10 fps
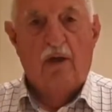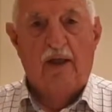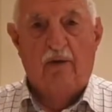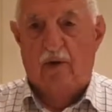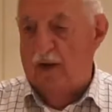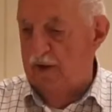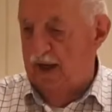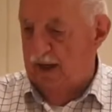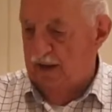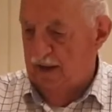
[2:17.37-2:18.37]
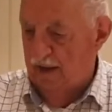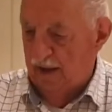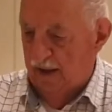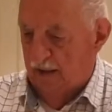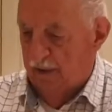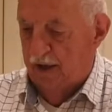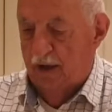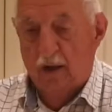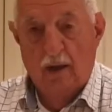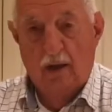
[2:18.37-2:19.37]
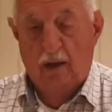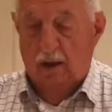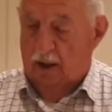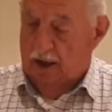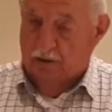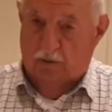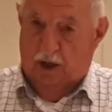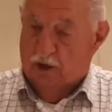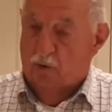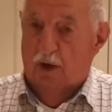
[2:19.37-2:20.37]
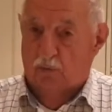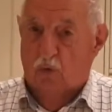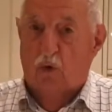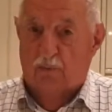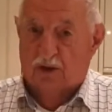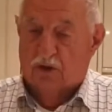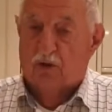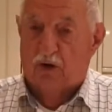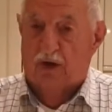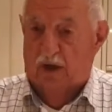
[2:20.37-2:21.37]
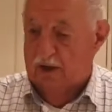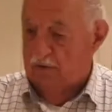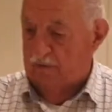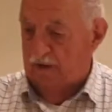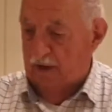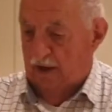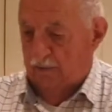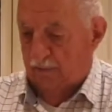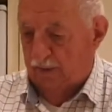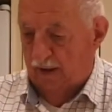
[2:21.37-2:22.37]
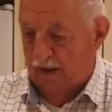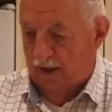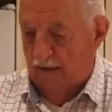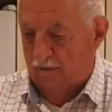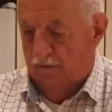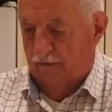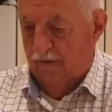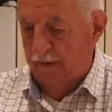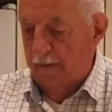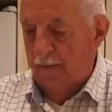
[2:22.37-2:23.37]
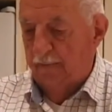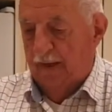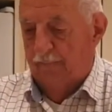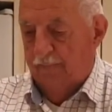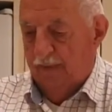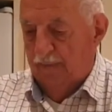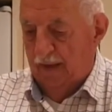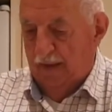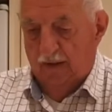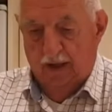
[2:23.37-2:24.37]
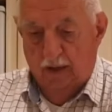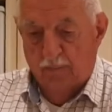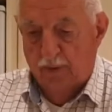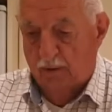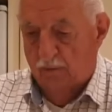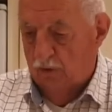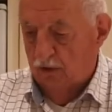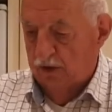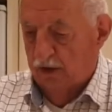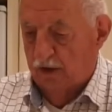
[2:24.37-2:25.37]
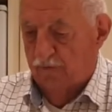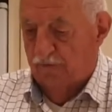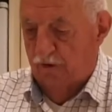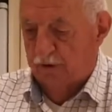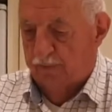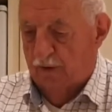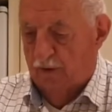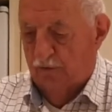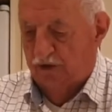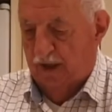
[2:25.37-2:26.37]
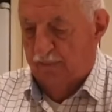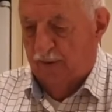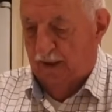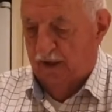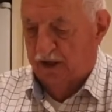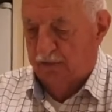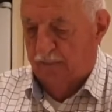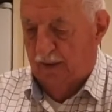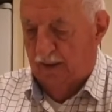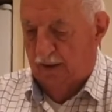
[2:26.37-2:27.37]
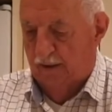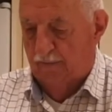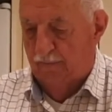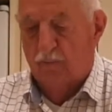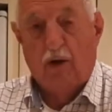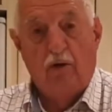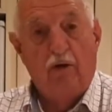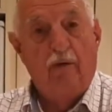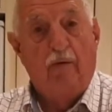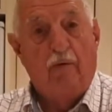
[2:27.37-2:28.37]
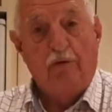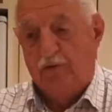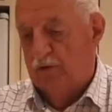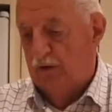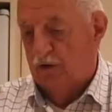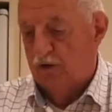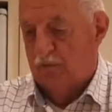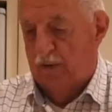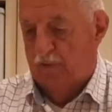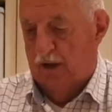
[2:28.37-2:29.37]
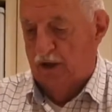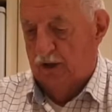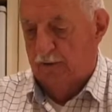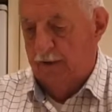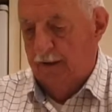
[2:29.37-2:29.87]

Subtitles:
here we are again. I mean, it's quite warm, this cooking, you know. I've had to get my bloody gear off. Now, the other problem was the first bottle of champagne disappeared while I was doing lots of preparation.